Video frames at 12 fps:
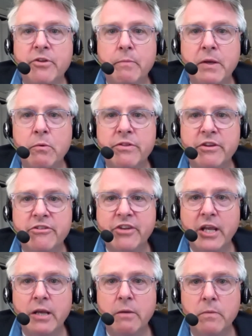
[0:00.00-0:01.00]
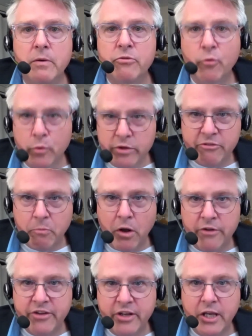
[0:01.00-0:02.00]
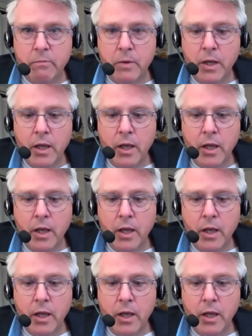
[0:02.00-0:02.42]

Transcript: to be with this team. It was a really small team.